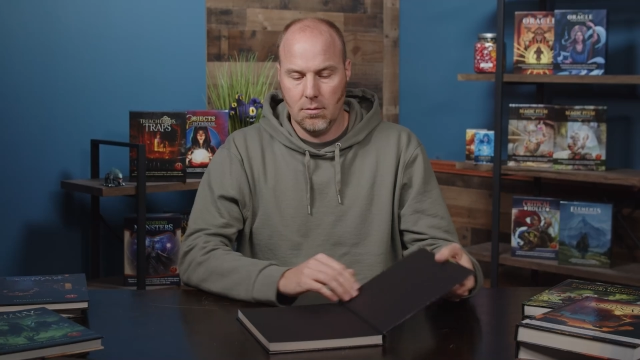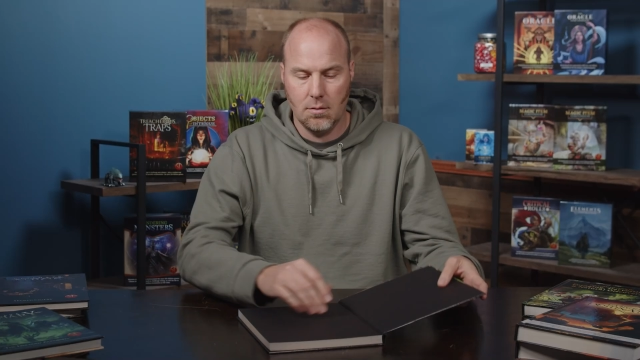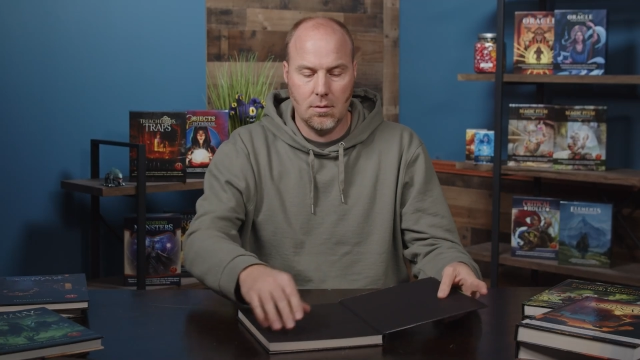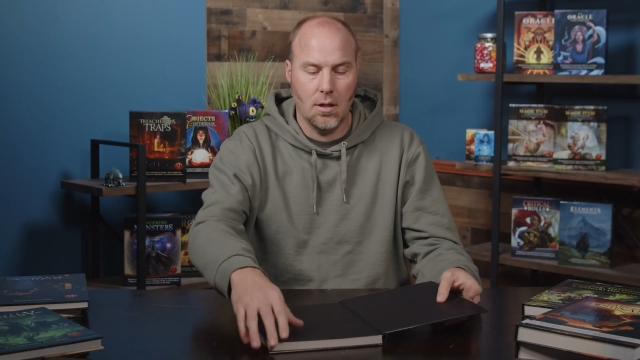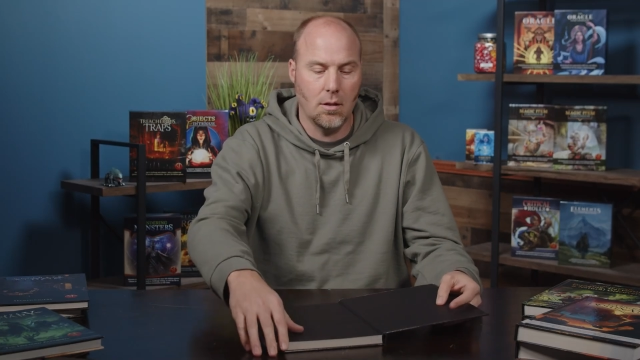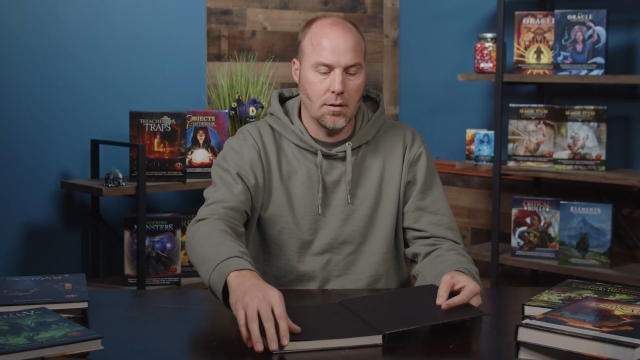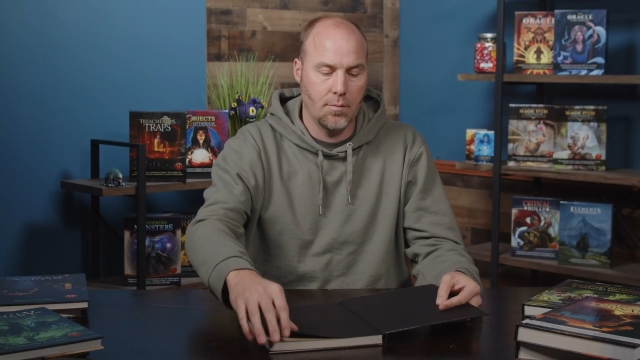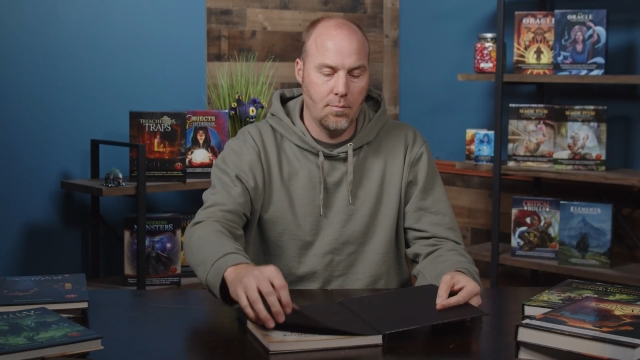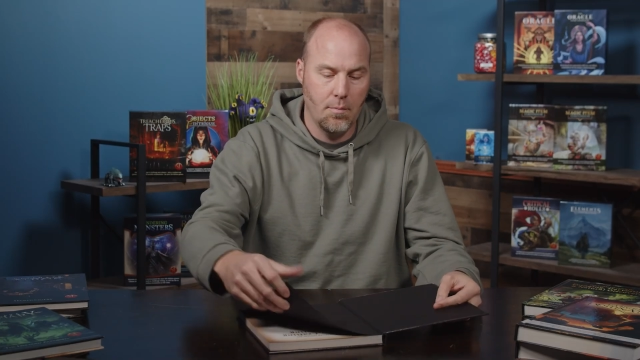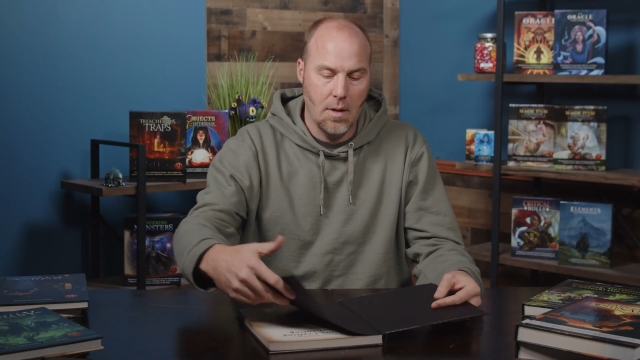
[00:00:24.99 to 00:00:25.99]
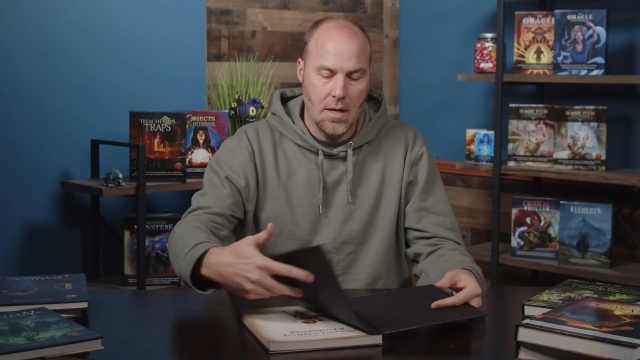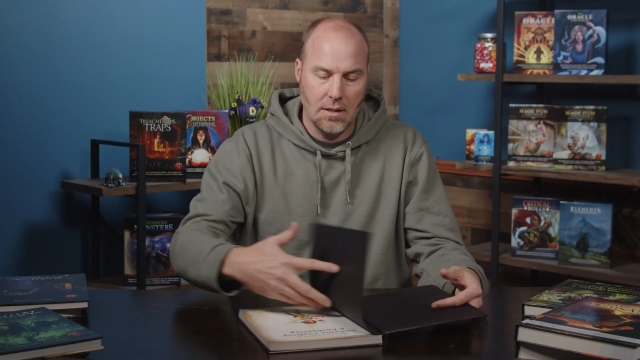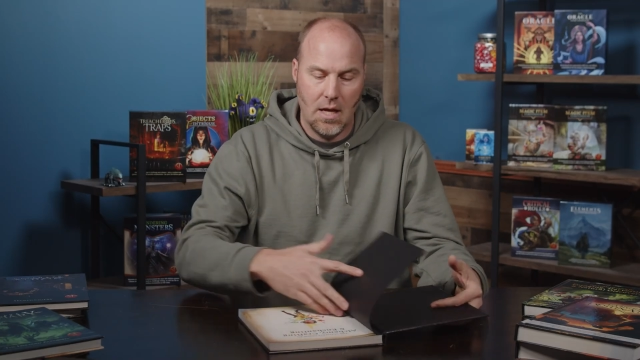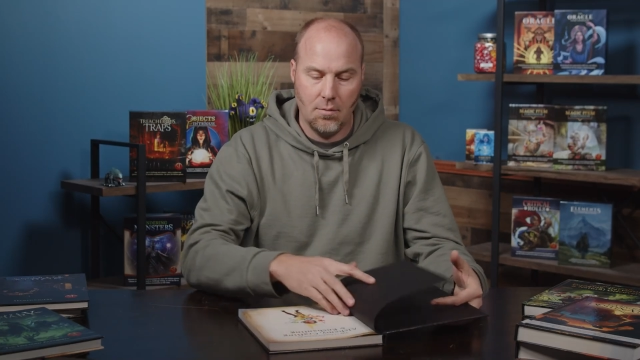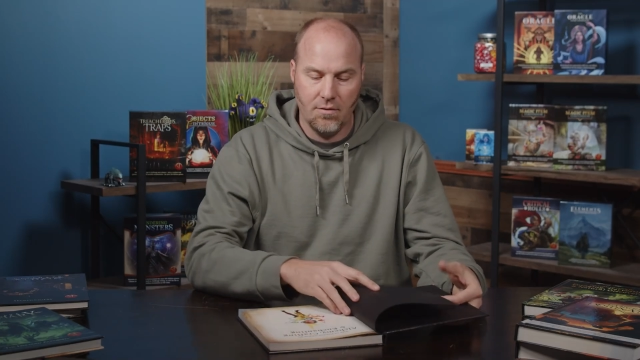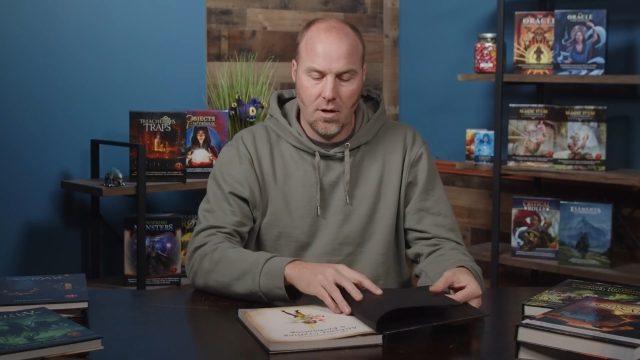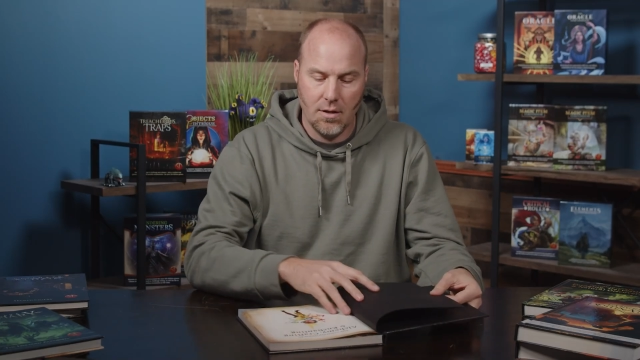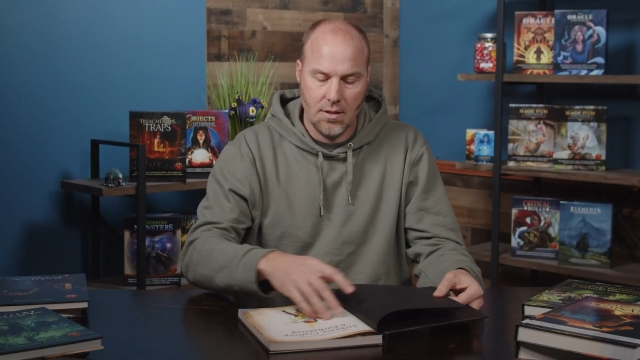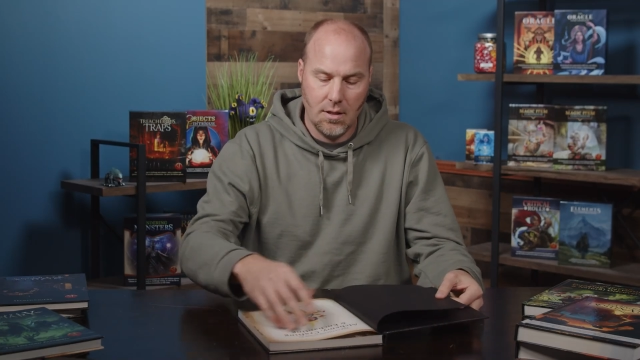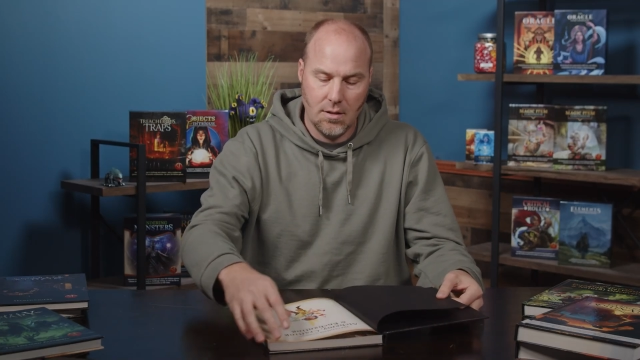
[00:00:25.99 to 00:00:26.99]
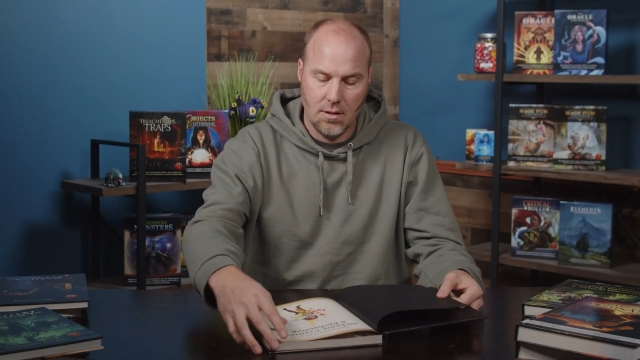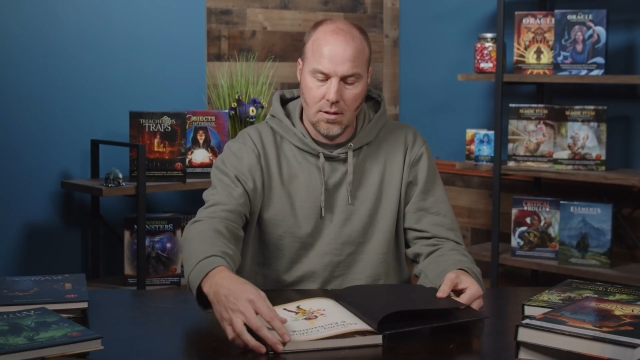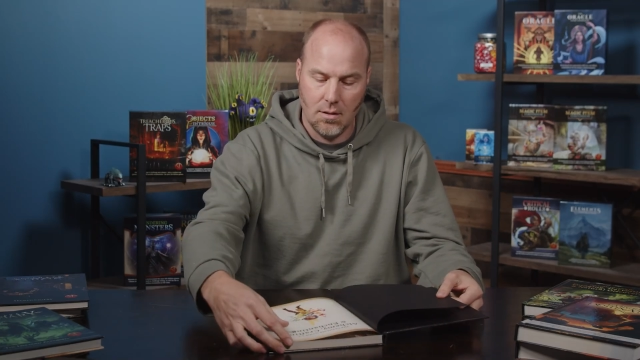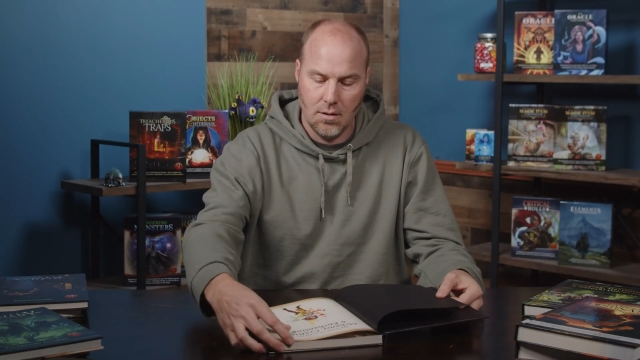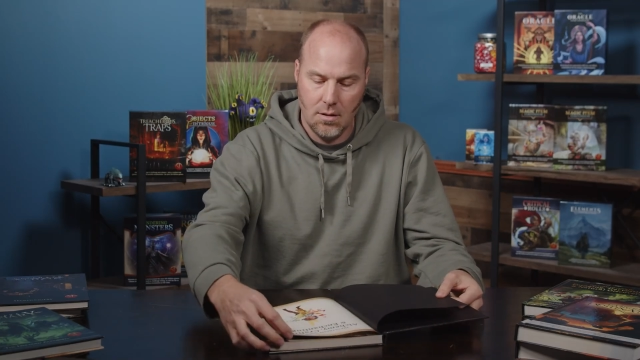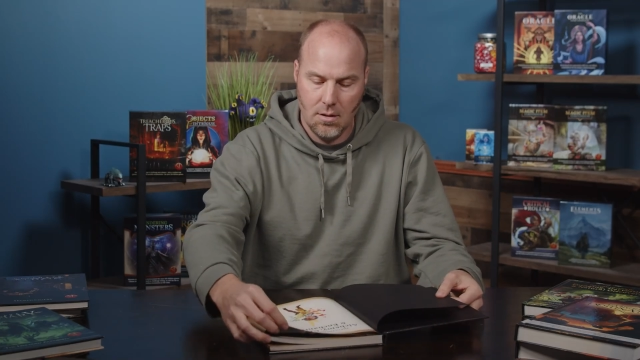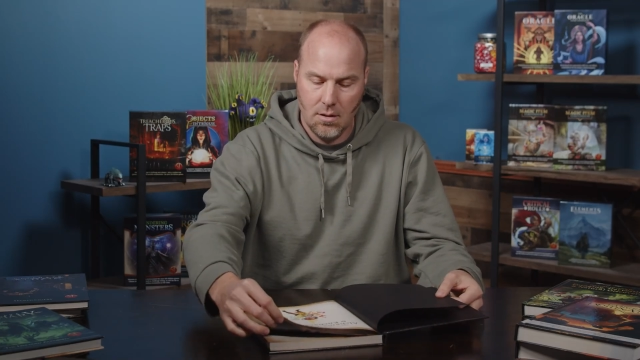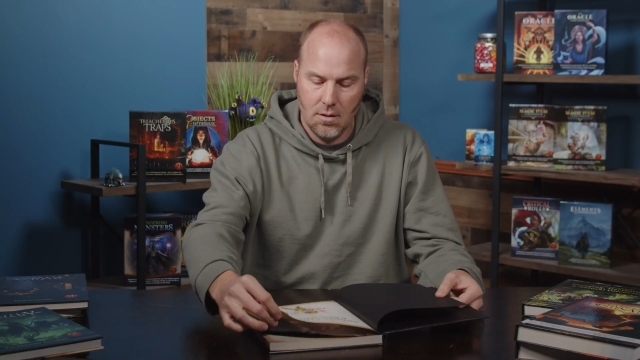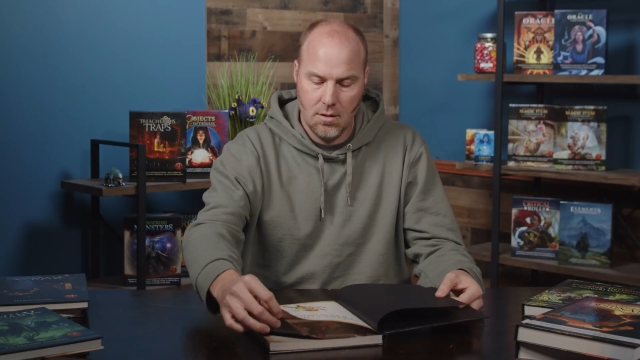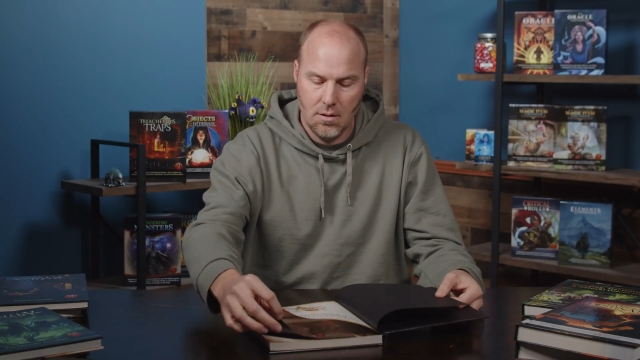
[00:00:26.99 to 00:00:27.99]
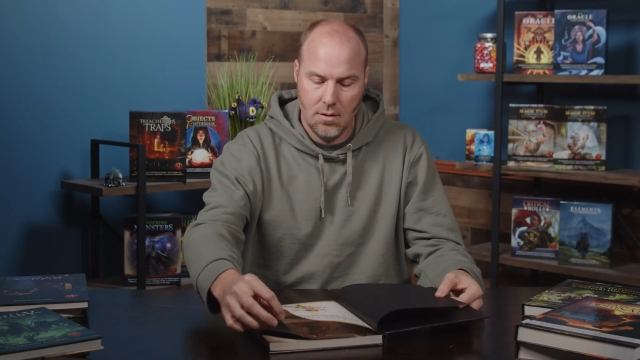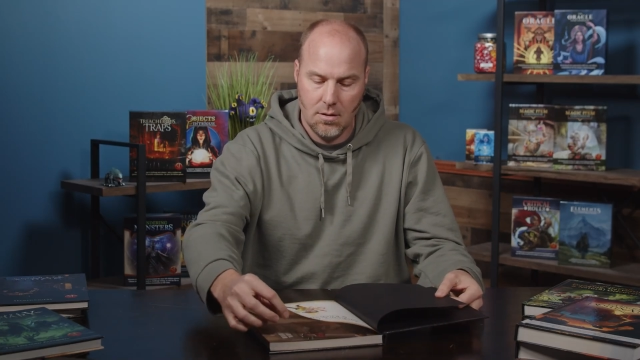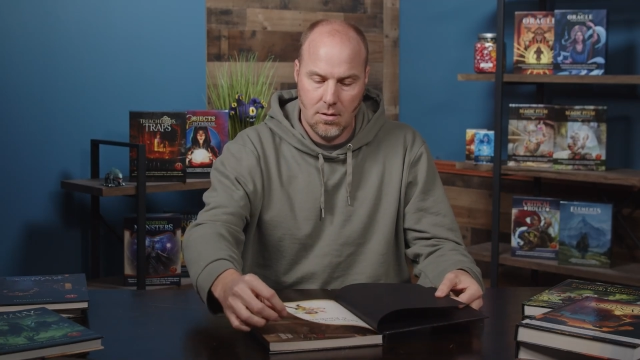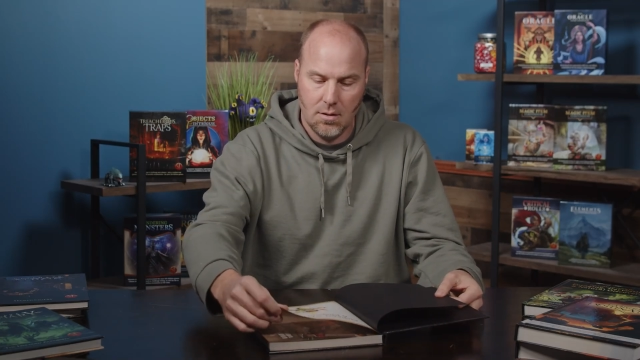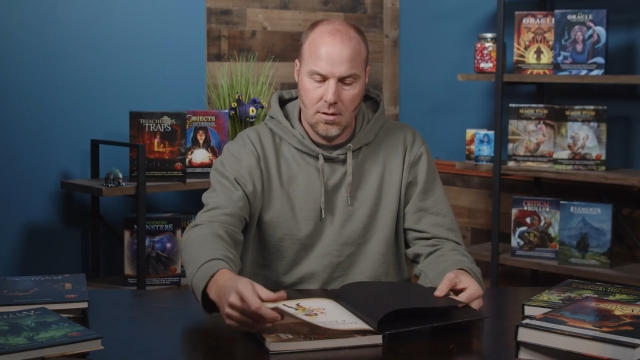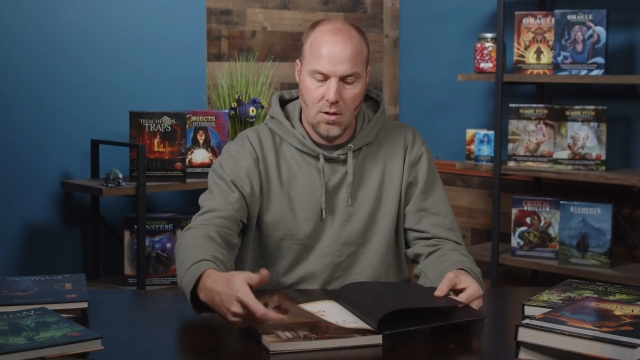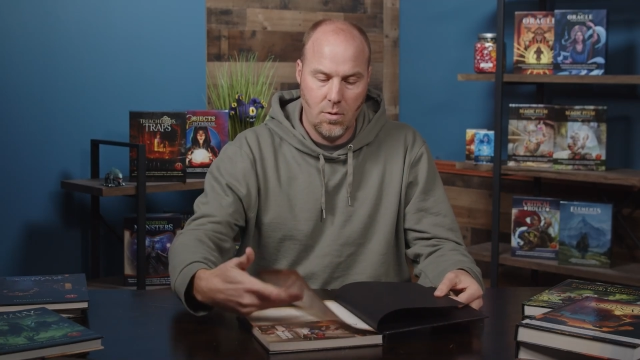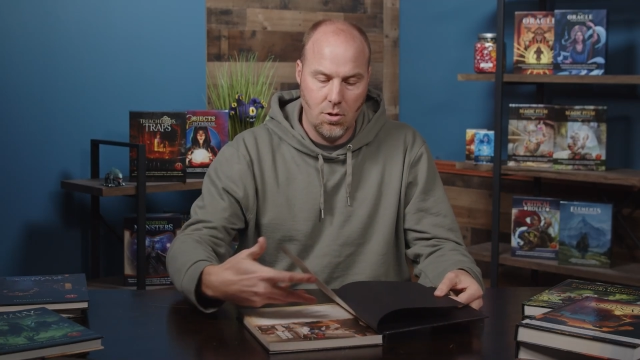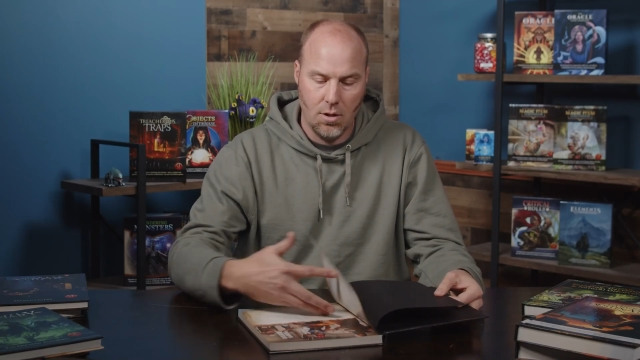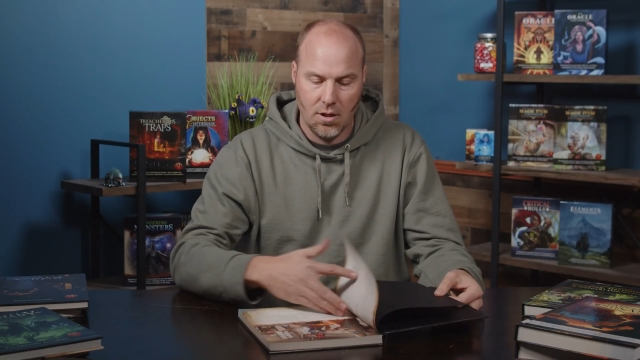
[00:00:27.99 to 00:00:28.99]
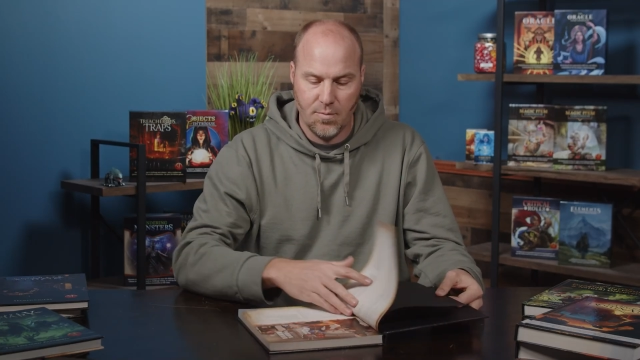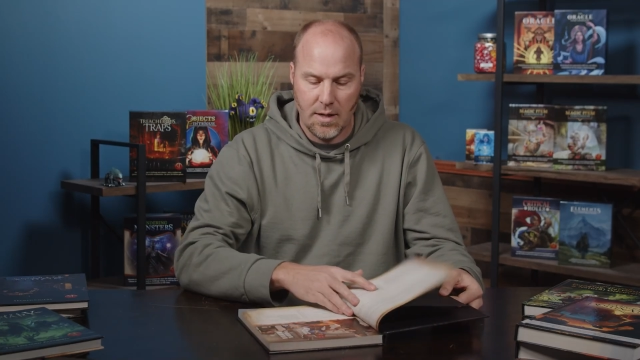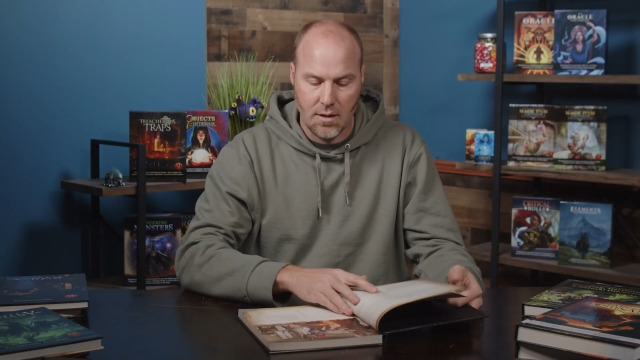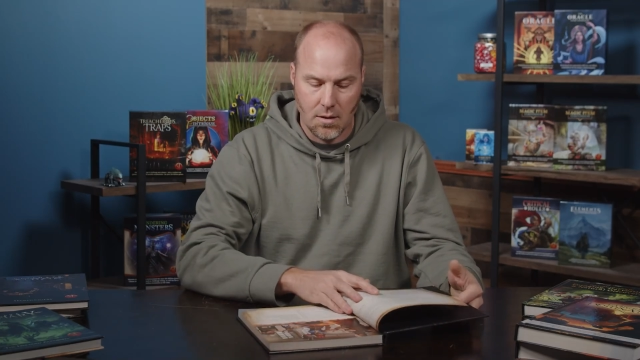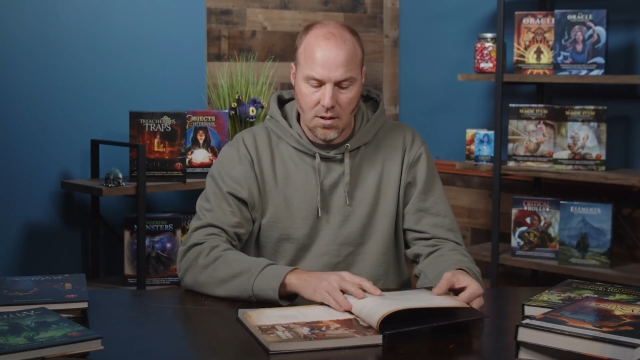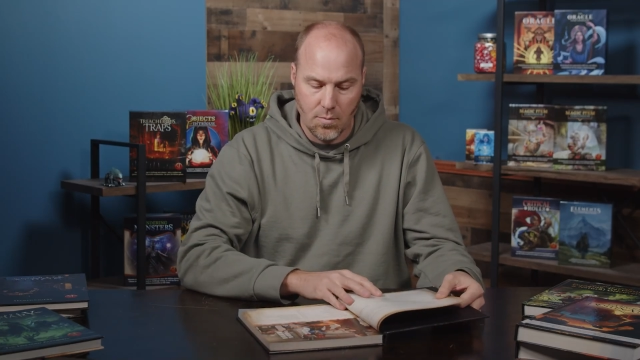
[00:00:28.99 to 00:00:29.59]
Let's take a look at the table of contents and see what you can expect out of this